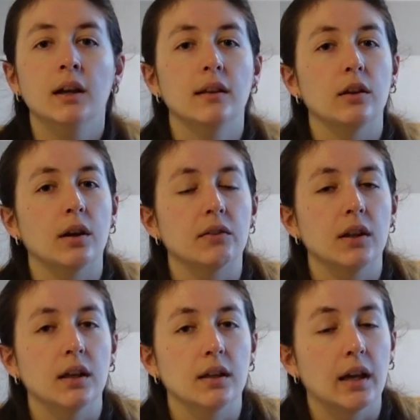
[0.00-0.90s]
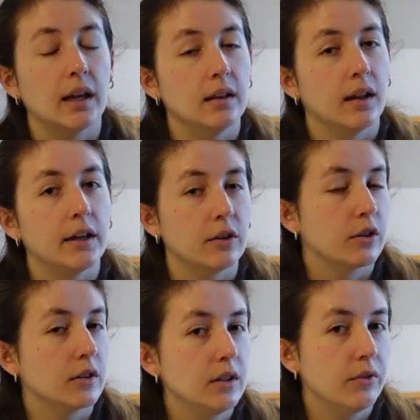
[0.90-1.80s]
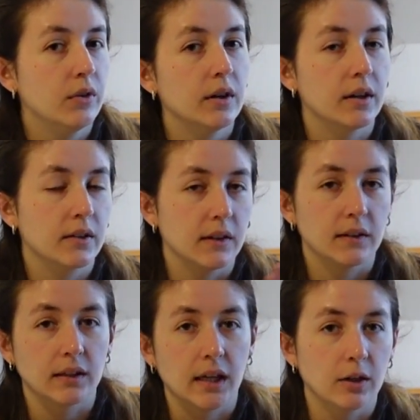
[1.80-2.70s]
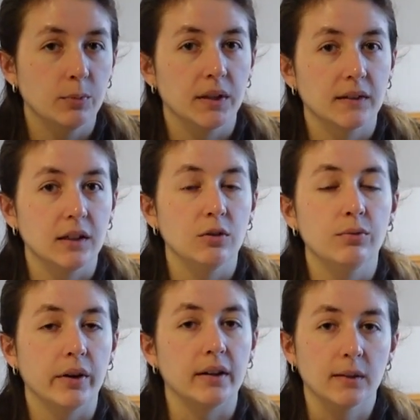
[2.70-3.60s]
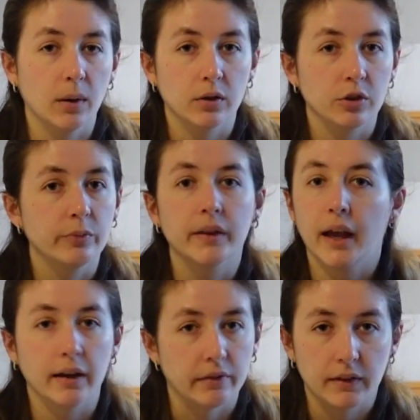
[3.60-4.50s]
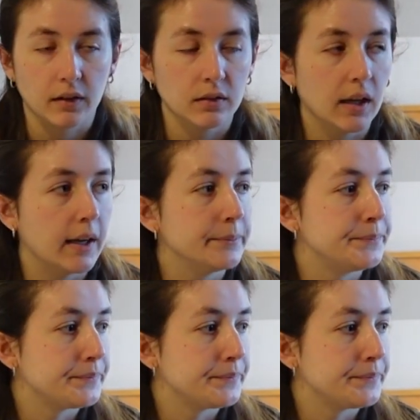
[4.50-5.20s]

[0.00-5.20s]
that you have to like get in line early for, or else they sell out, because they do very small groups every single day.